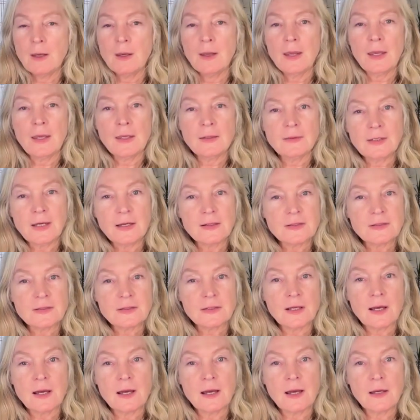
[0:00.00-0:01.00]
And that's
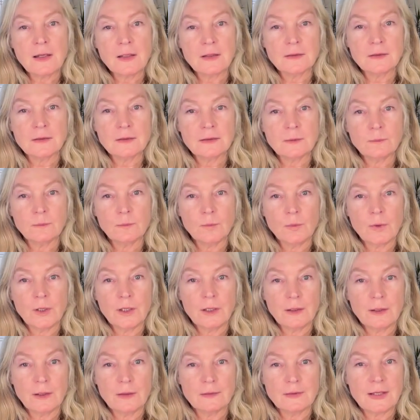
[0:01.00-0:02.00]
not
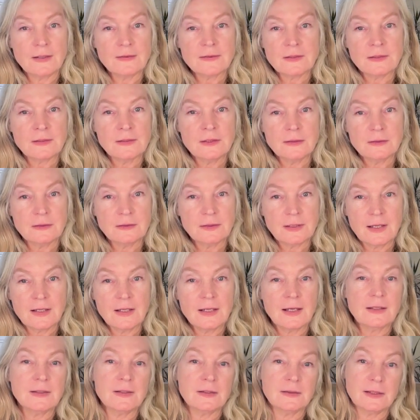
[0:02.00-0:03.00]

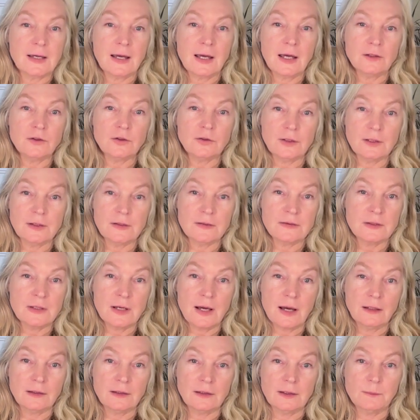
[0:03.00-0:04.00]
that actually is
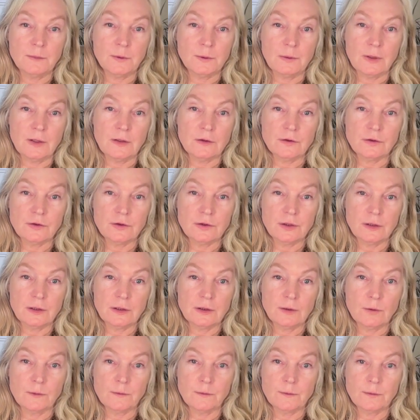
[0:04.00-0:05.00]
not liberation
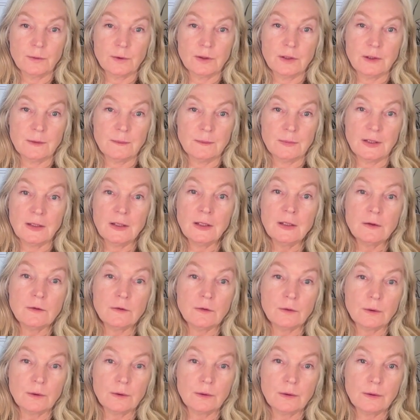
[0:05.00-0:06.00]
or freedom
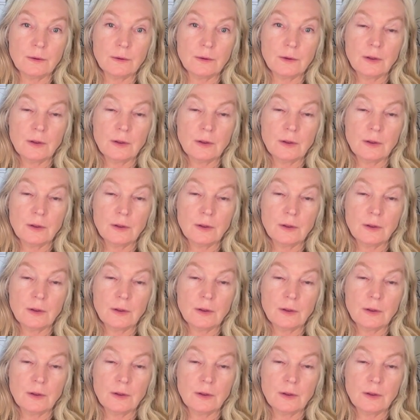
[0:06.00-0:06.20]
either.